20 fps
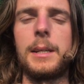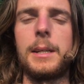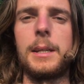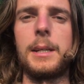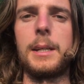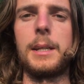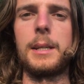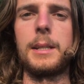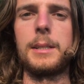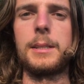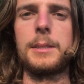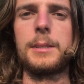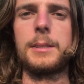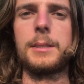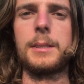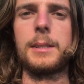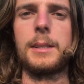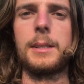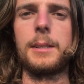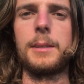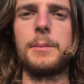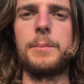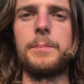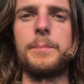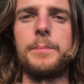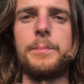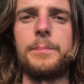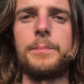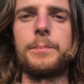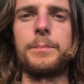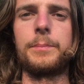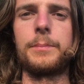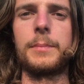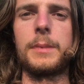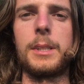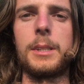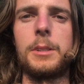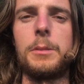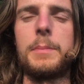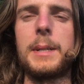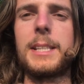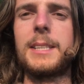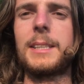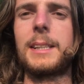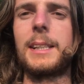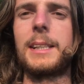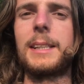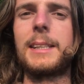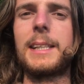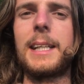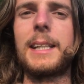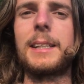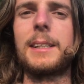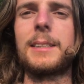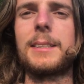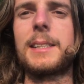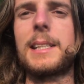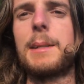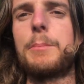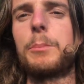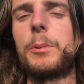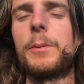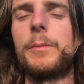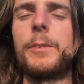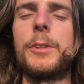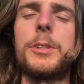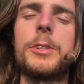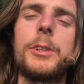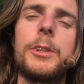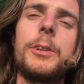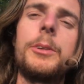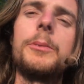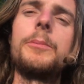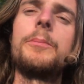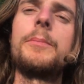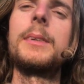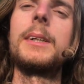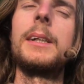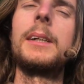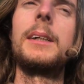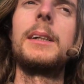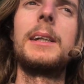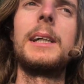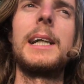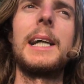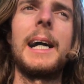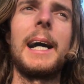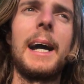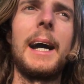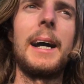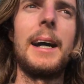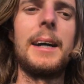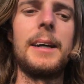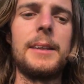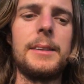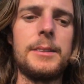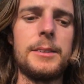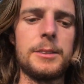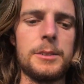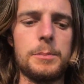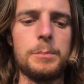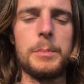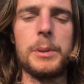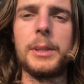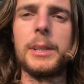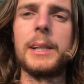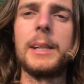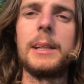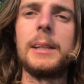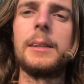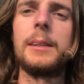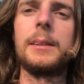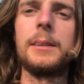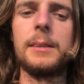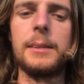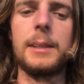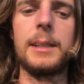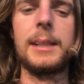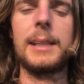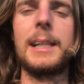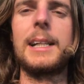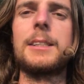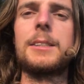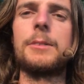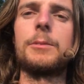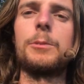It's basically take a sample of the soil and put it in a glass of